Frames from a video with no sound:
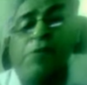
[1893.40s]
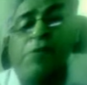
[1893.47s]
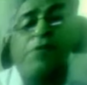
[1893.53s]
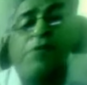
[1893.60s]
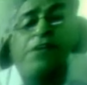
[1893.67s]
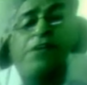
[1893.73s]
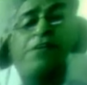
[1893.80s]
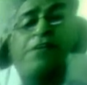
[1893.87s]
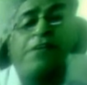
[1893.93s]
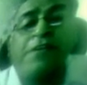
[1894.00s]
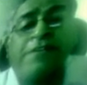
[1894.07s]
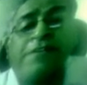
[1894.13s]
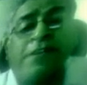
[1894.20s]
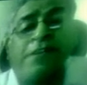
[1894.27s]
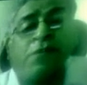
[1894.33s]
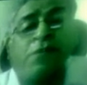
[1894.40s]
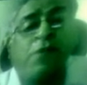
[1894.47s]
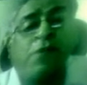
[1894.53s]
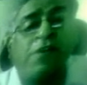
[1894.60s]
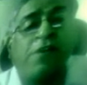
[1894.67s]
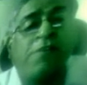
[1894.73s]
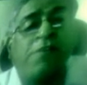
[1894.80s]
deterioration in the quality
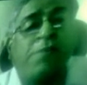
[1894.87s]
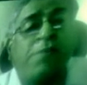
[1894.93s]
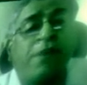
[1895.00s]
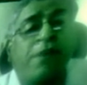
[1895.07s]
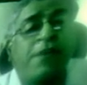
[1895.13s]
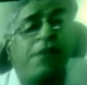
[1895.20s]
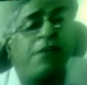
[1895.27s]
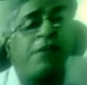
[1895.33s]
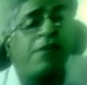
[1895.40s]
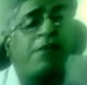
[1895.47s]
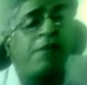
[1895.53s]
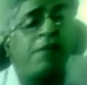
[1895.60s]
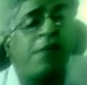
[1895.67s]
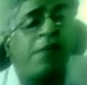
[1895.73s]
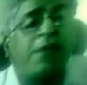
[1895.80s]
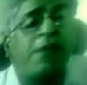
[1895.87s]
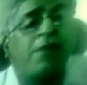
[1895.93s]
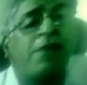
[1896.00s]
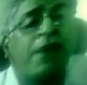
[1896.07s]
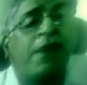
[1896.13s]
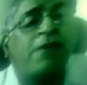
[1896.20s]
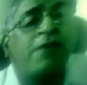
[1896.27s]
of the product in order to maintain
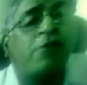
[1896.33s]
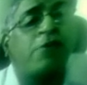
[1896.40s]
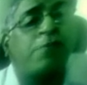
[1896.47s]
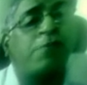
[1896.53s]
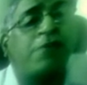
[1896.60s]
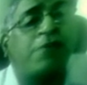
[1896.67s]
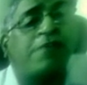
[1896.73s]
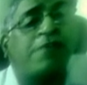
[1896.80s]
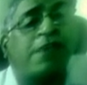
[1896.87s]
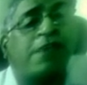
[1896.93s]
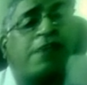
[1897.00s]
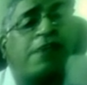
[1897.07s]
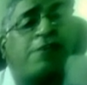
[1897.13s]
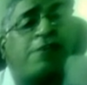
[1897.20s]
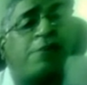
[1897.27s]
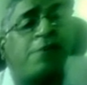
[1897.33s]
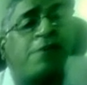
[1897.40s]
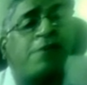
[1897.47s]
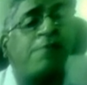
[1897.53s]
high output is yet another problem.